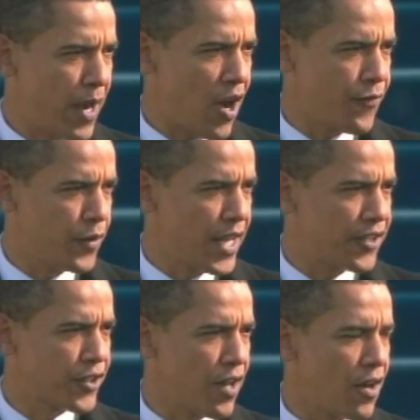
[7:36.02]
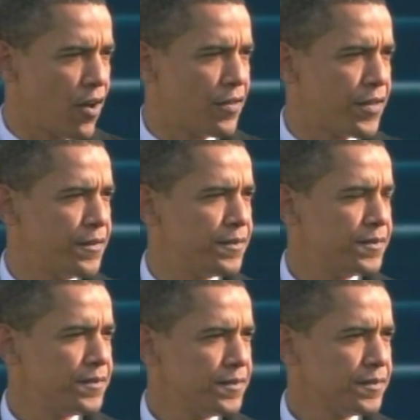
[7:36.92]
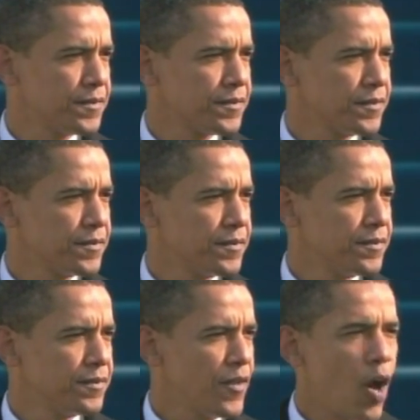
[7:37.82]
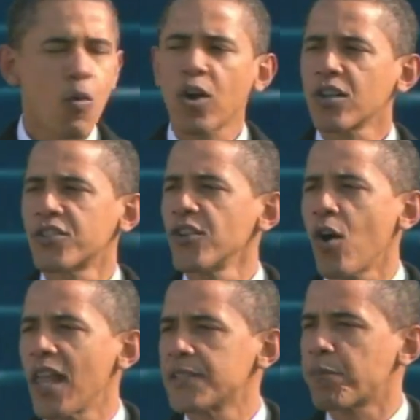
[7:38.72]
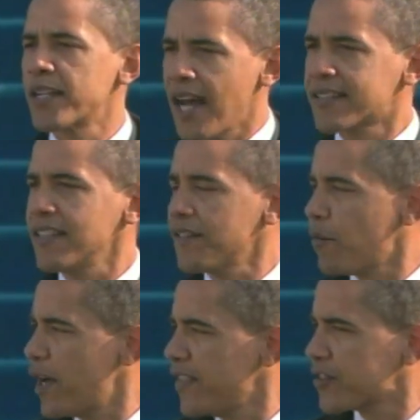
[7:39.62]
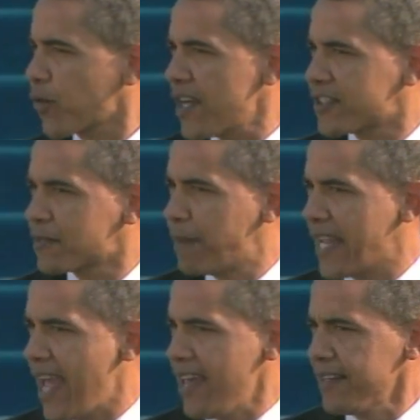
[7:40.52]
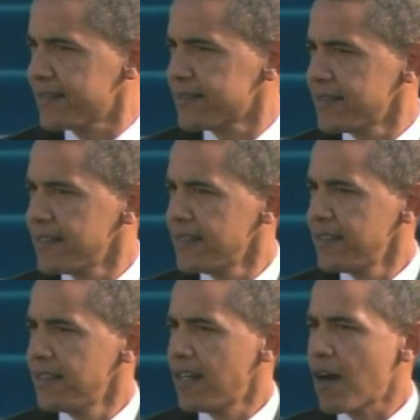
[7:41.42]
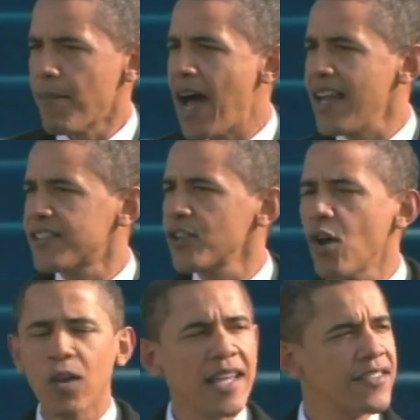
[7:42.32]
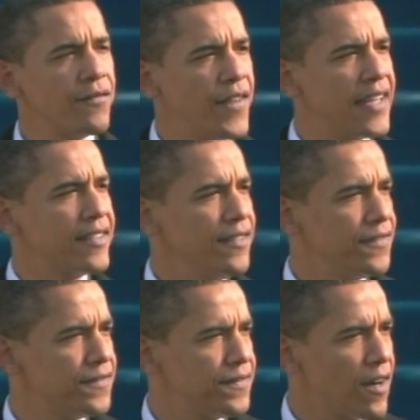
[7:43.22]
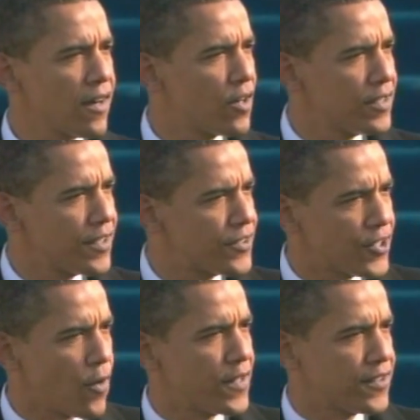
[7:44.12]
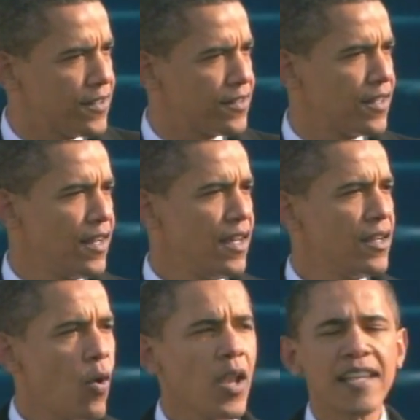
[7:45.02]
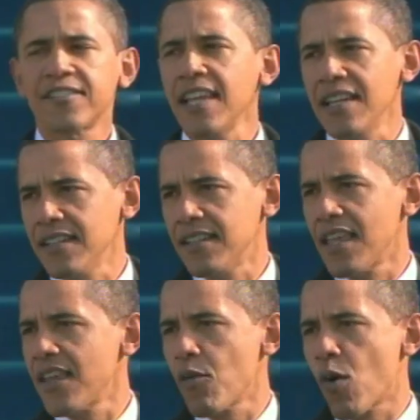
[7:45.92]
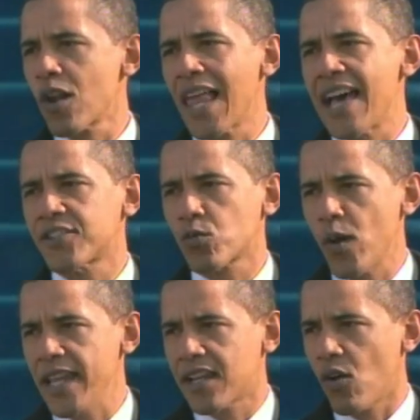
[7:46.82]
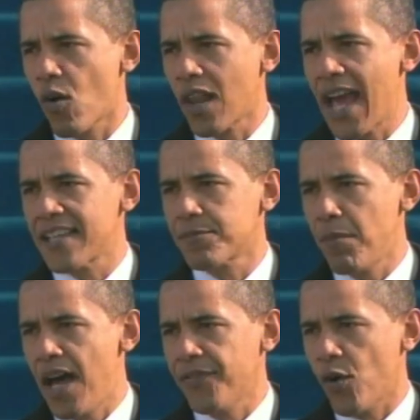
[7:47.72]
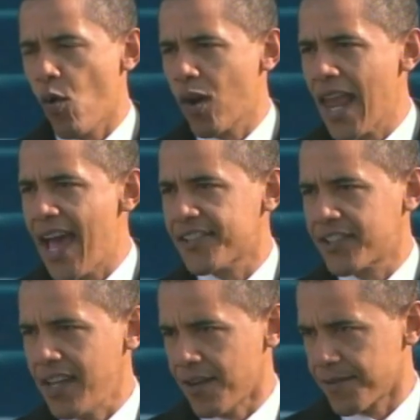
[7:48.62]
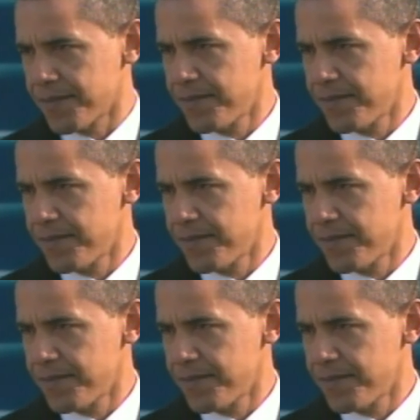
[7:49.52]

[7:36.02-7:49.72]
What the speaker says: powerful nation on earth. Our workers are no less productive than when this crisis began. Our minds are no less inventive, our goods and services no less needed than they were last week or last month or last year.